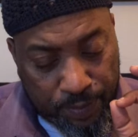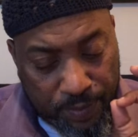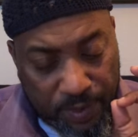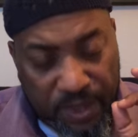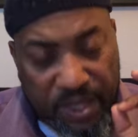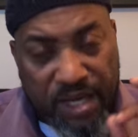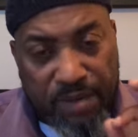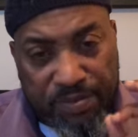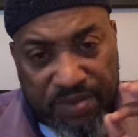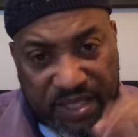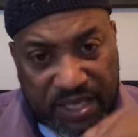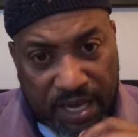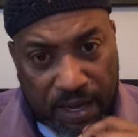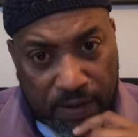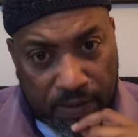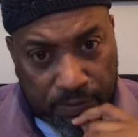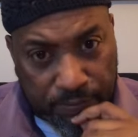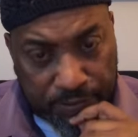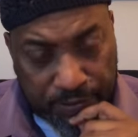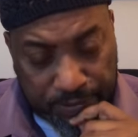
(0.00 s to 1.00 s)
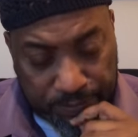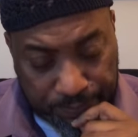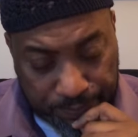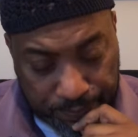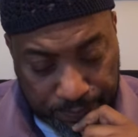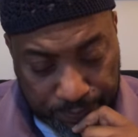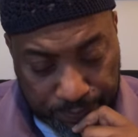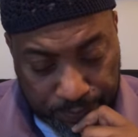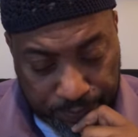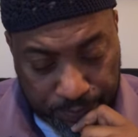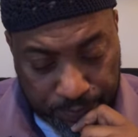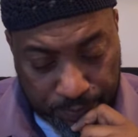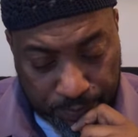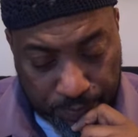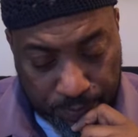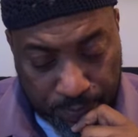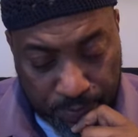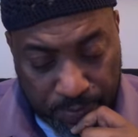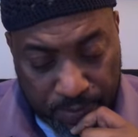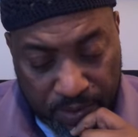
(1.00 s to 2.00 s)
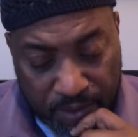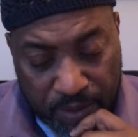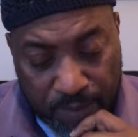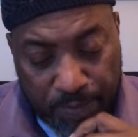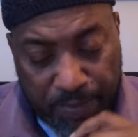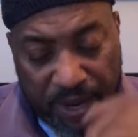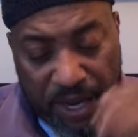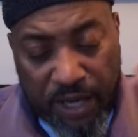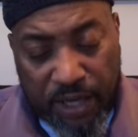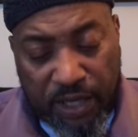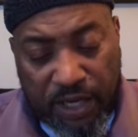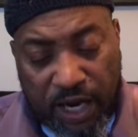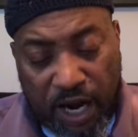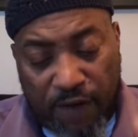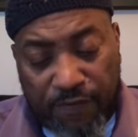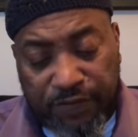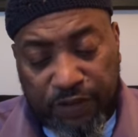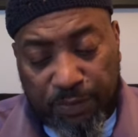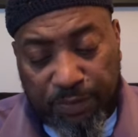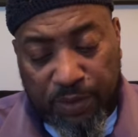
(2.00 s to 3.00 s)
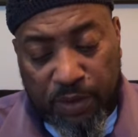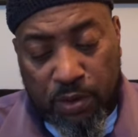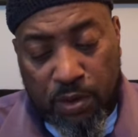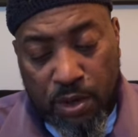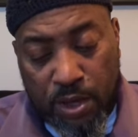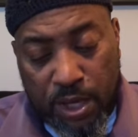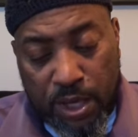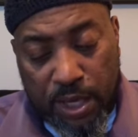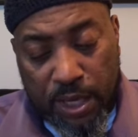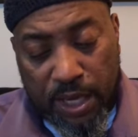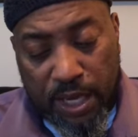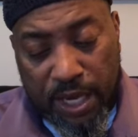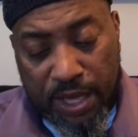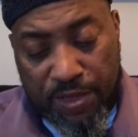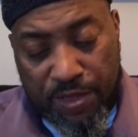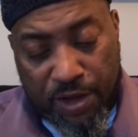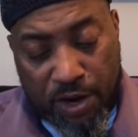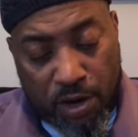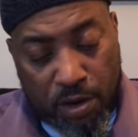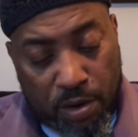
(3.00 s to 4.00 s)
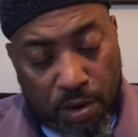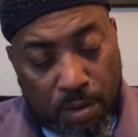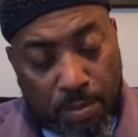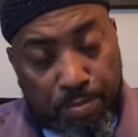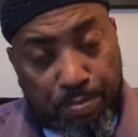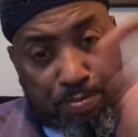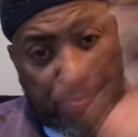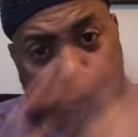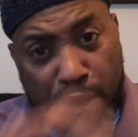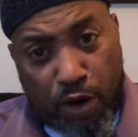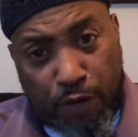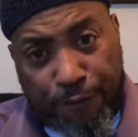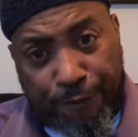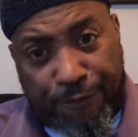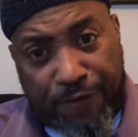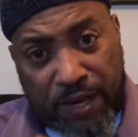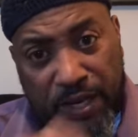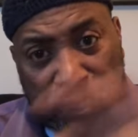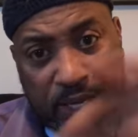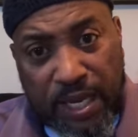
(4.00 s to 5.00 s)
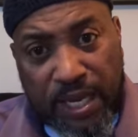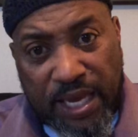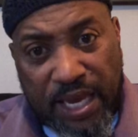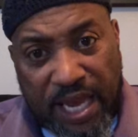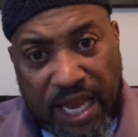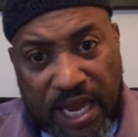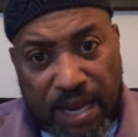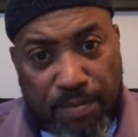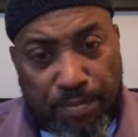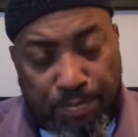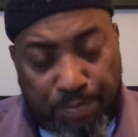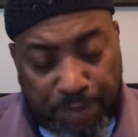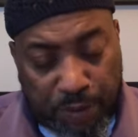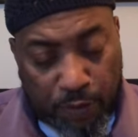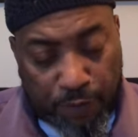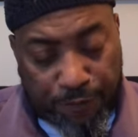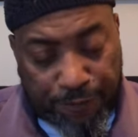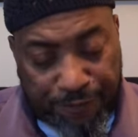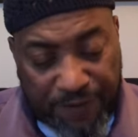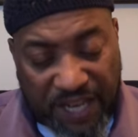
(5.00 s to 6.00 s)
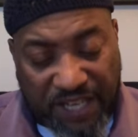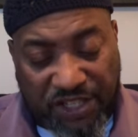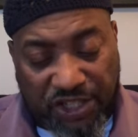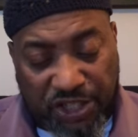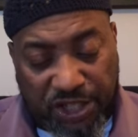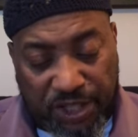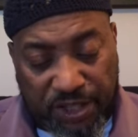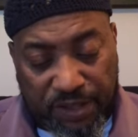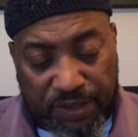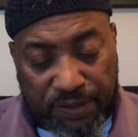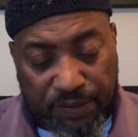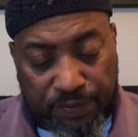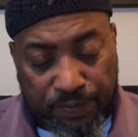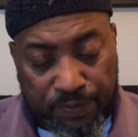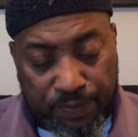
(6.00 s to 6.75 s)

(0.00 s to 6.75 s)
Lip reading: themselves, being comfortable in their perfect imperfection.